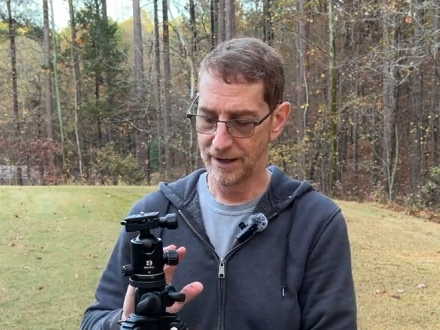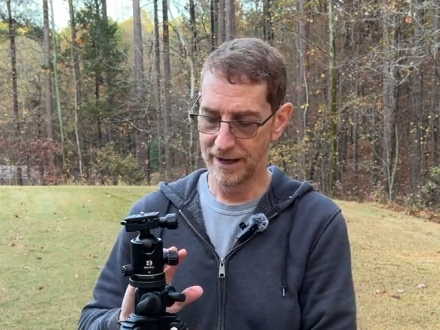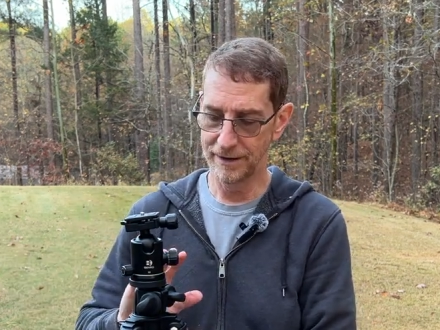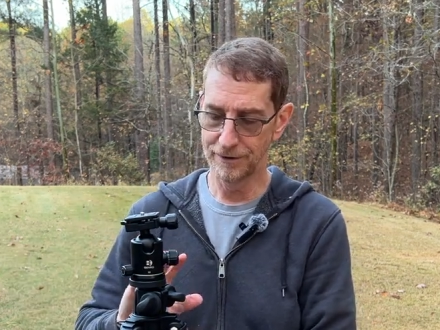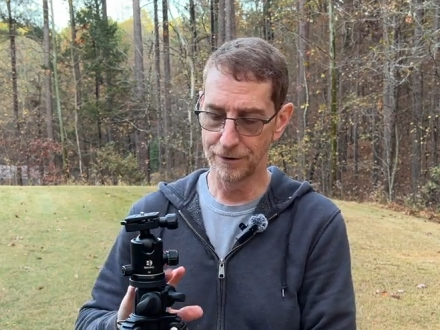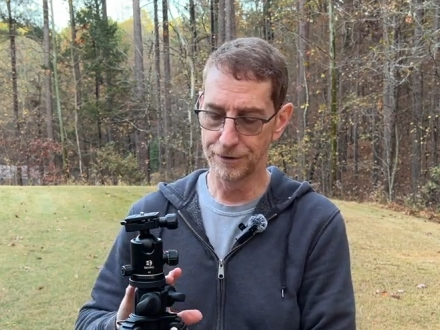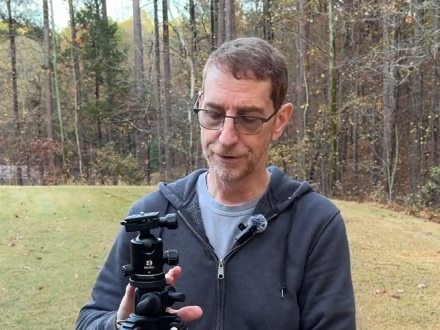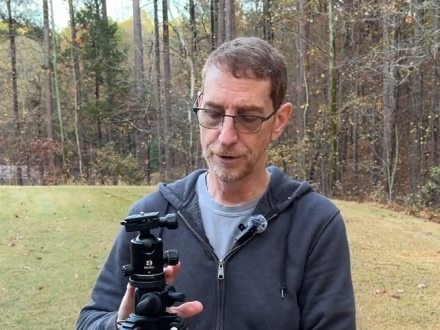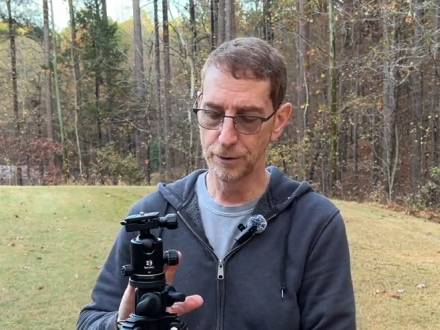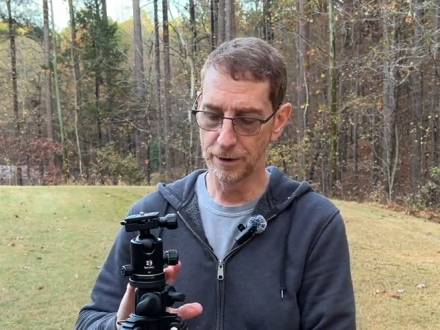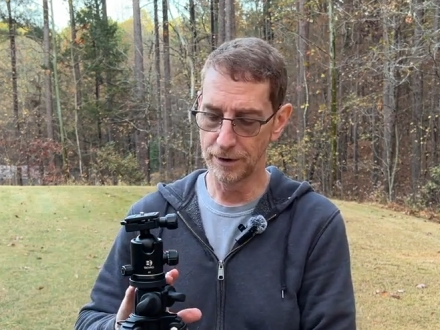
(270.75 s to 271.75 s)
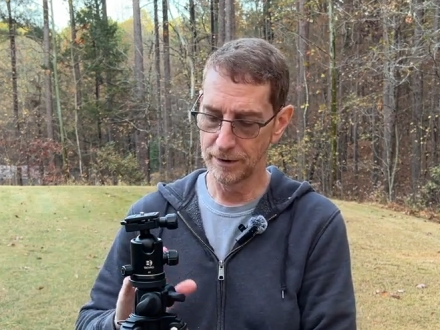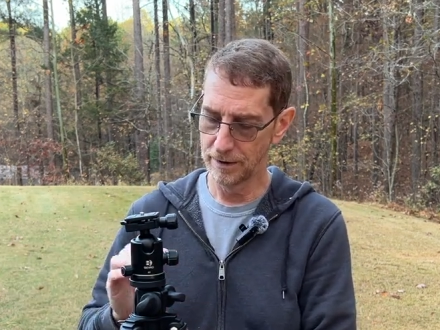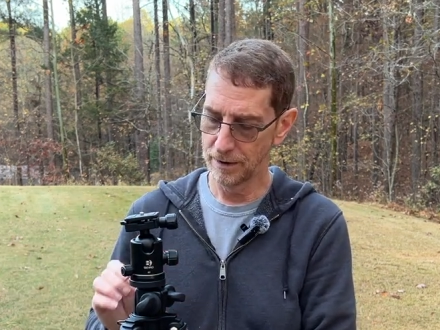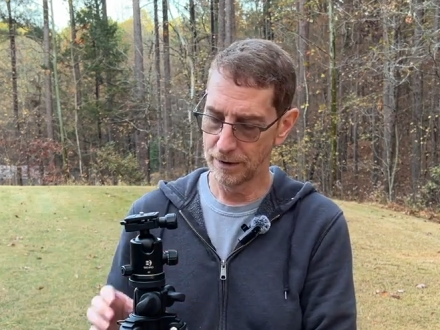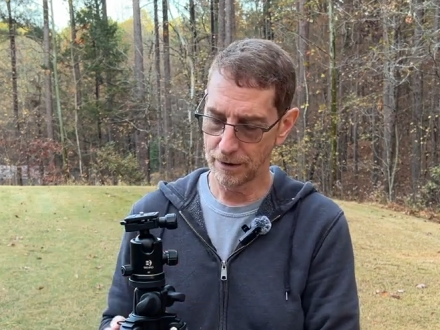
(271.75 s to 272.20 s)
and this newer
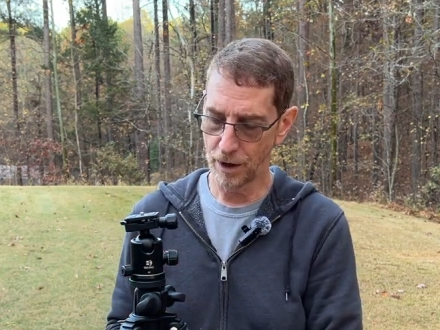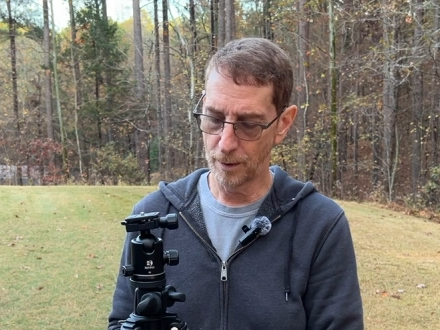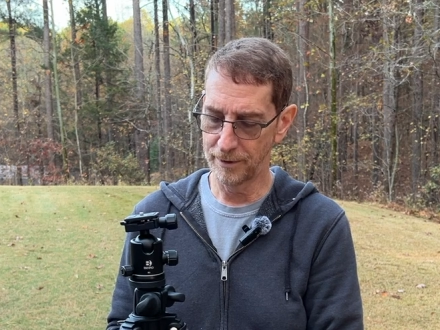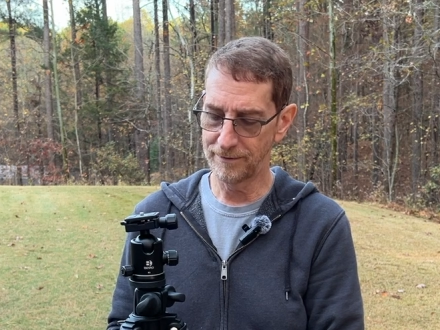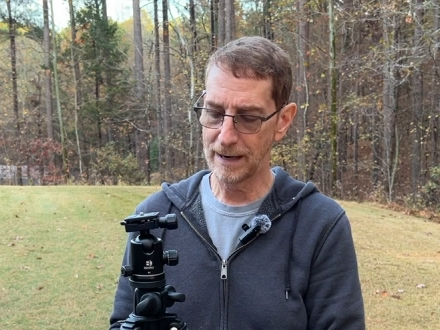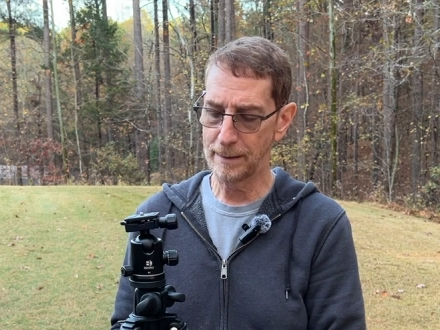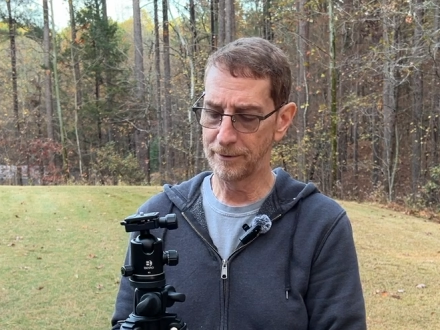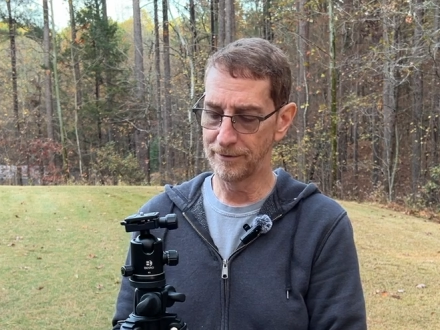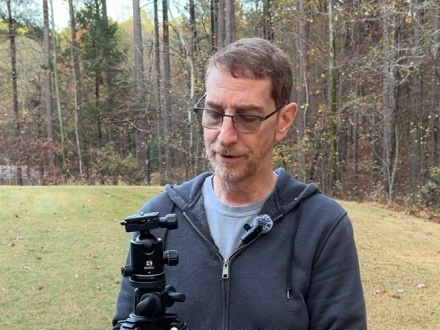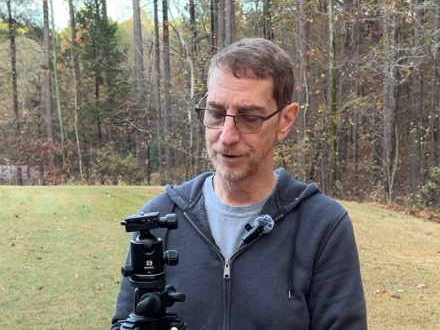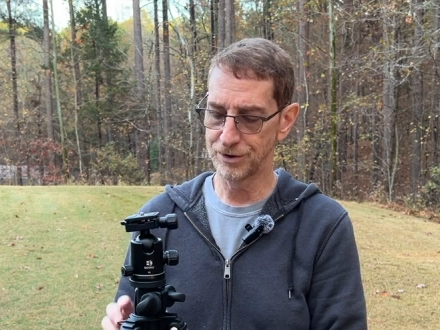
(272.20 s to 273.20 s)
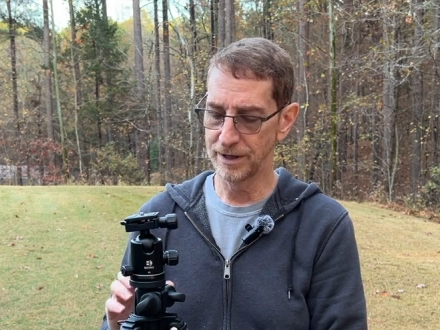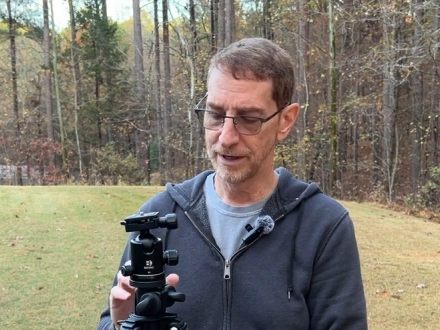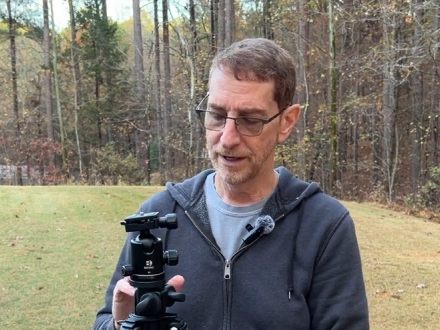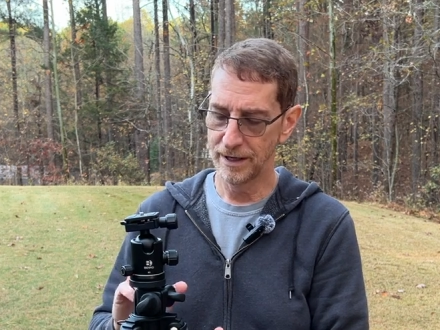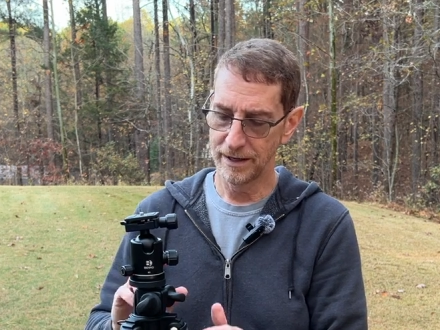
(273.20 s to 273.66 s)
carbon fiber version
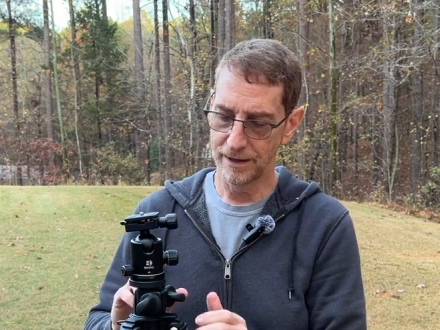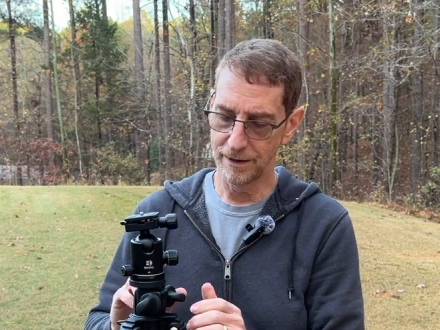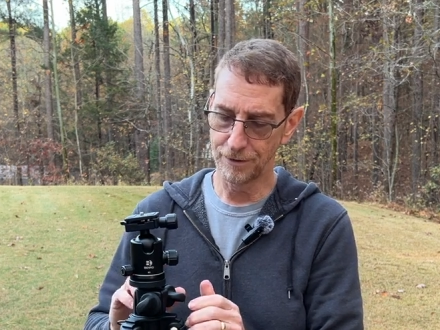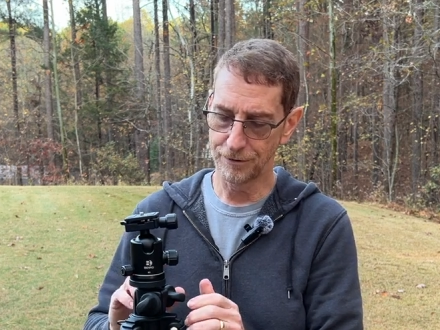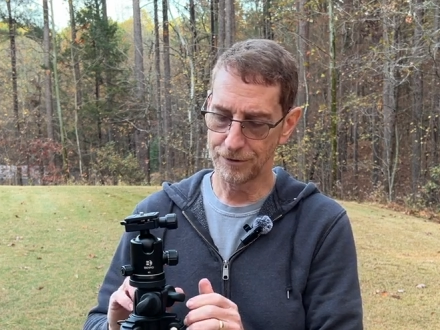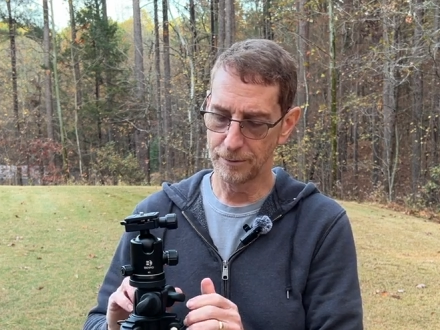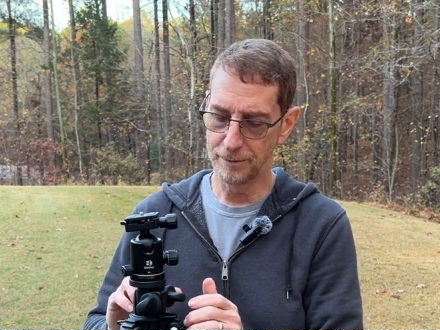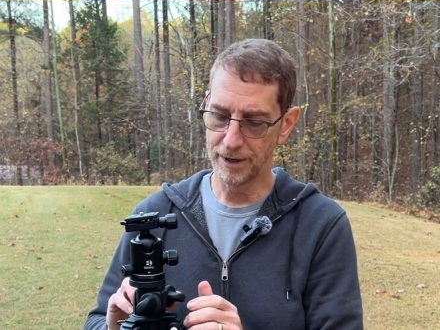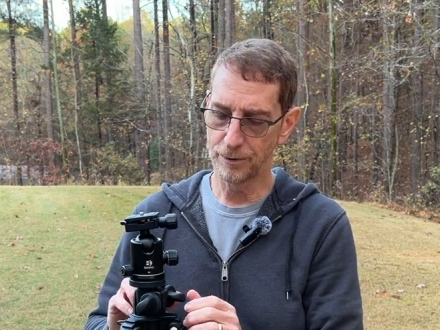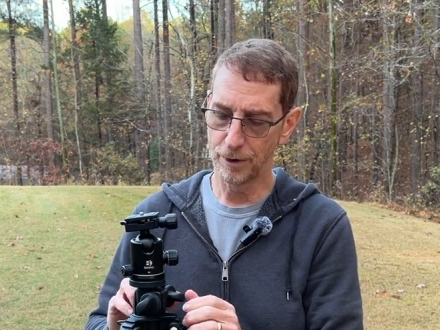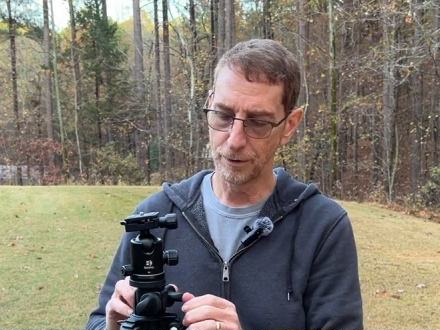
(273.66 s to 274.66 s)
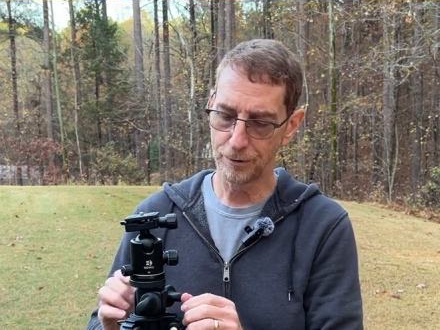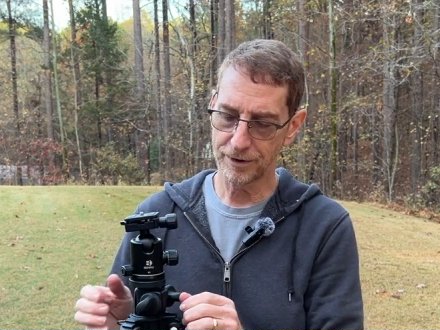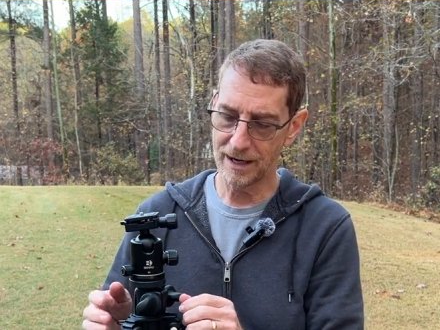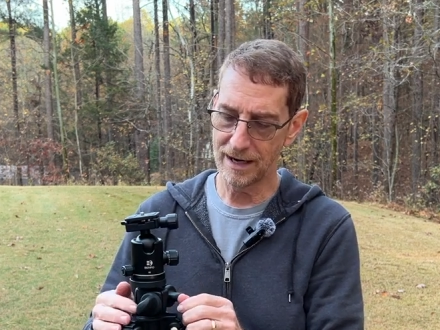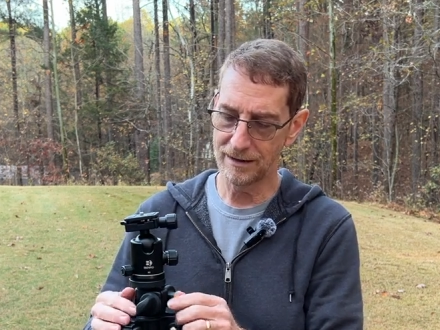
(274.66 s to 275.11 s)
is Benro's
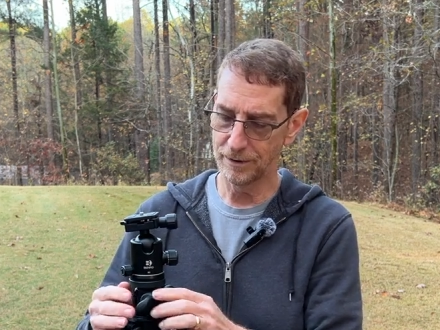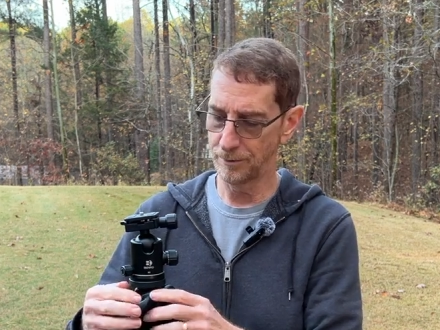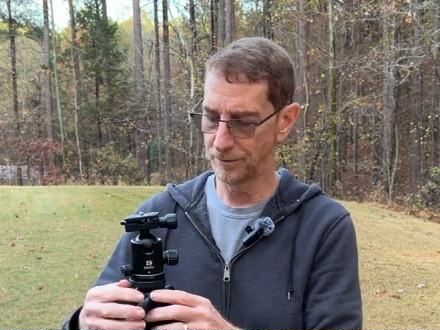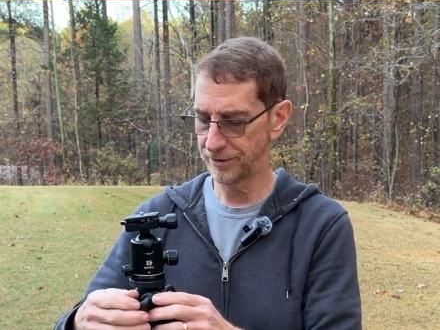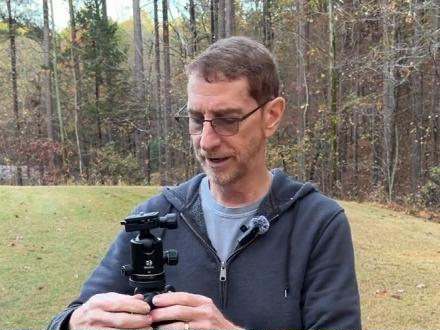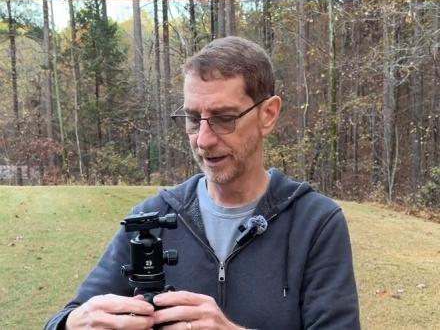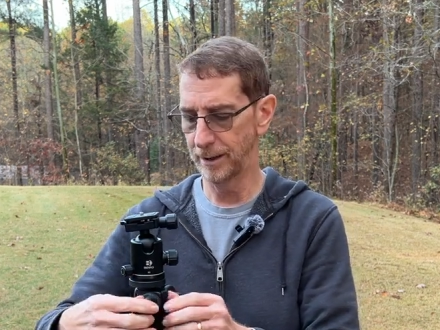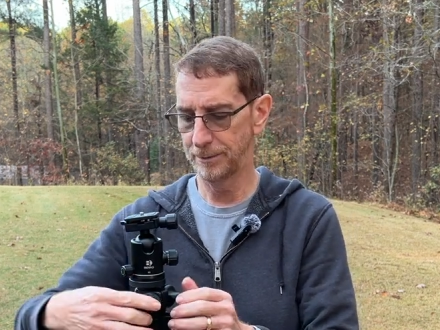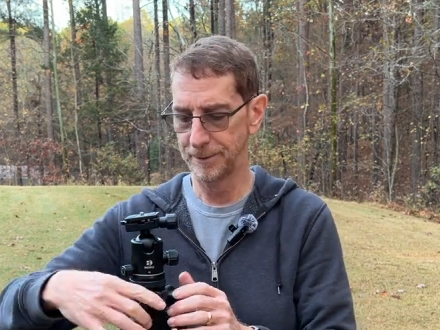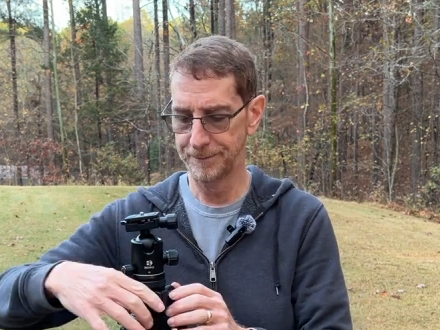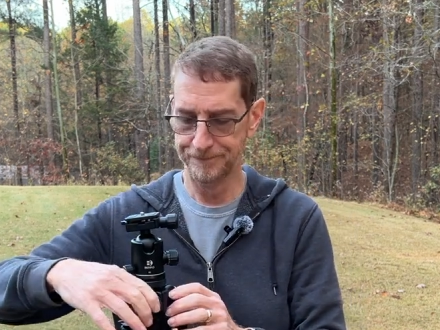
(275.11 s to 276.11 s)
column setup.